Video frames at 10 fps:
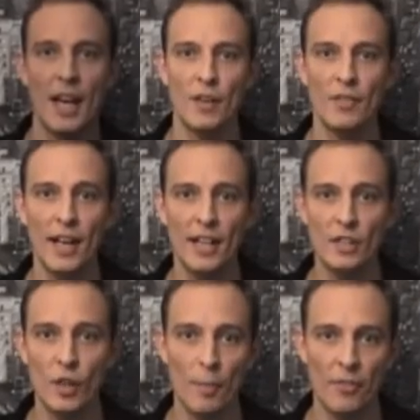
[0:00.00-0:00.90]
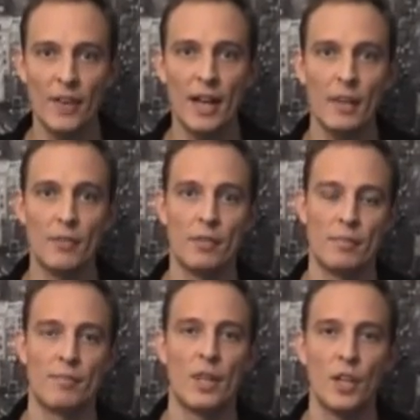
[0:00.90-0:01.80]
Advice number
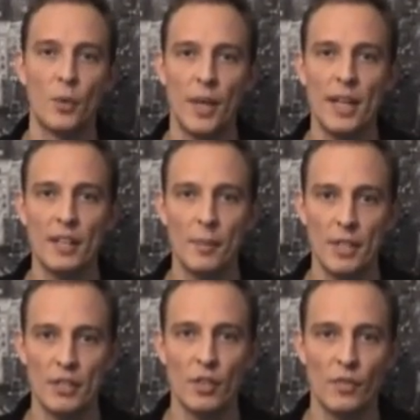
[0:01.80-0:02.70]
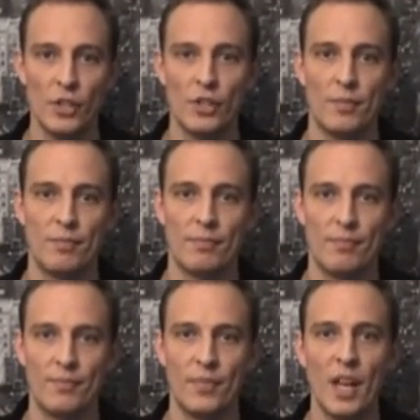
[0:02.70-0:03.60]
5. Create a mental vision.
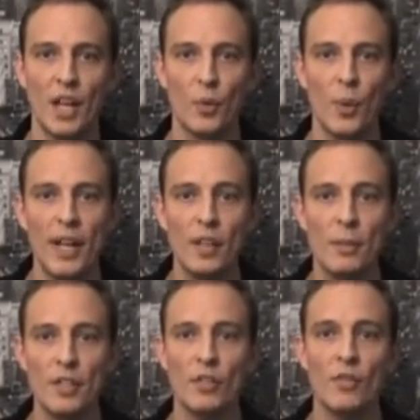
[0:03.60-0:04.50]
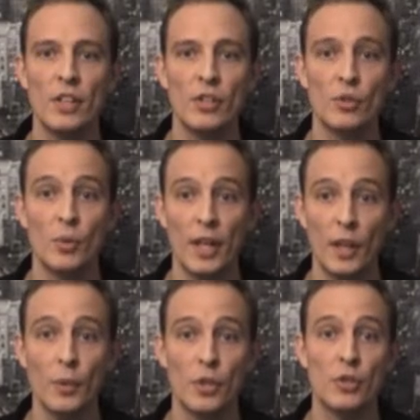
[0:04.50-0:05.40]
Create a mental vision
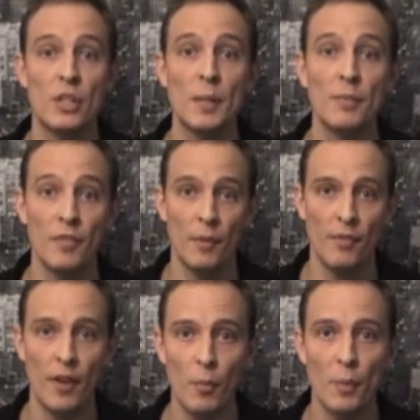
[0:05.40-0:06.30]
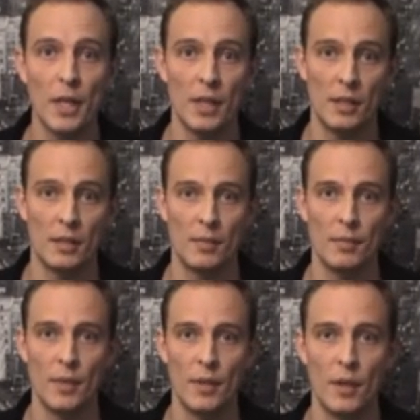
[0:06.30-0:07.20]
together with your team from the very beginning.
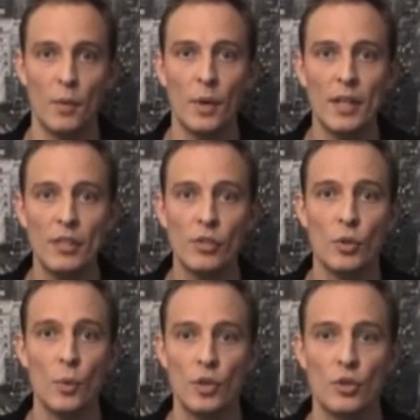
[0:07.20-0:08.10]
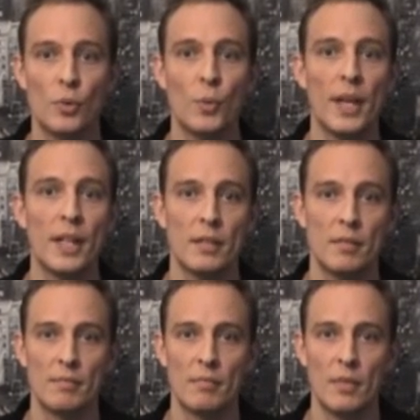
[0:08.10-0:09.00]
What is it you want to create?
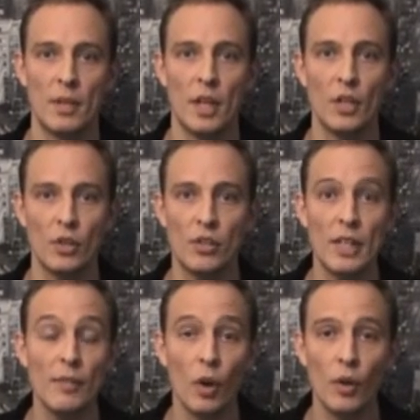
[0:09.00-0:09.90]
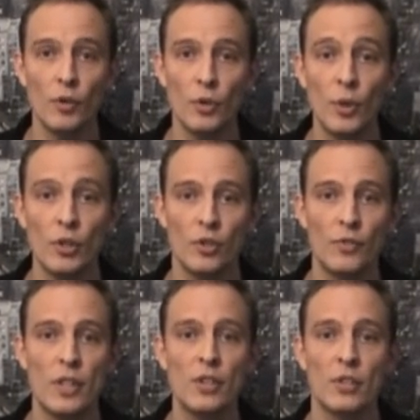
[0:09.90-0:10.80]
Does it give all of you
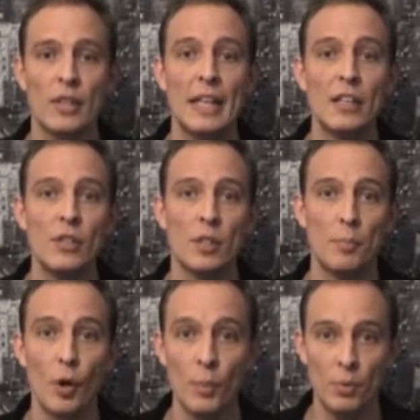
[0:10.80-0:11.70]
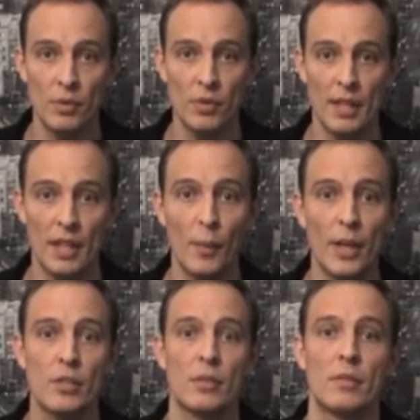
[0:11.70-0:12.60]
sufficient energy, purpose and
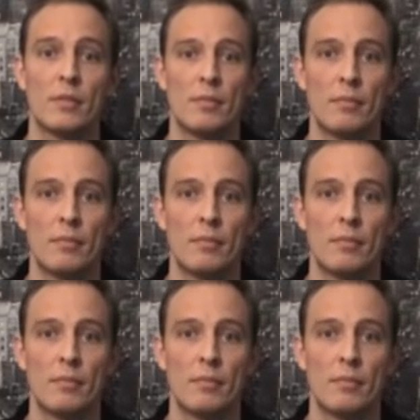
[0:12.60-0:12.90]
direction?